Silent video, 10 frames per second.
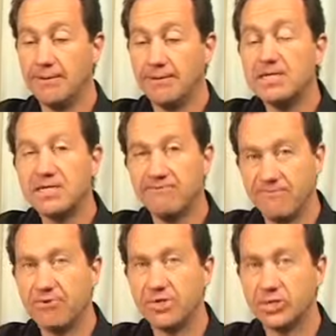This is a
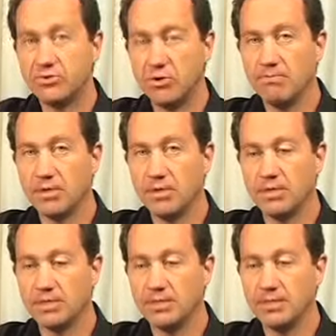very strong
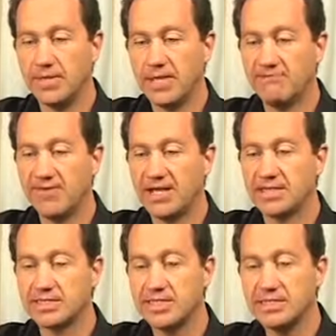bond. In fact,
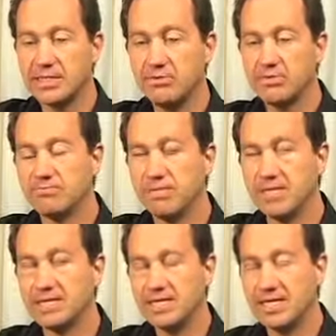C2 has
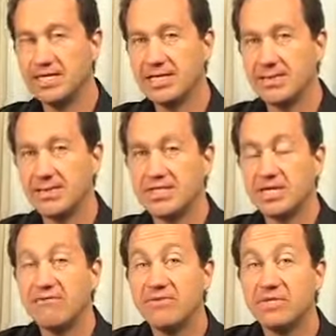been seen in the
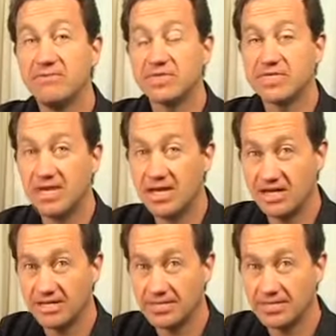surface of
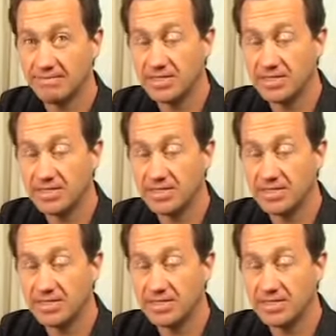stars.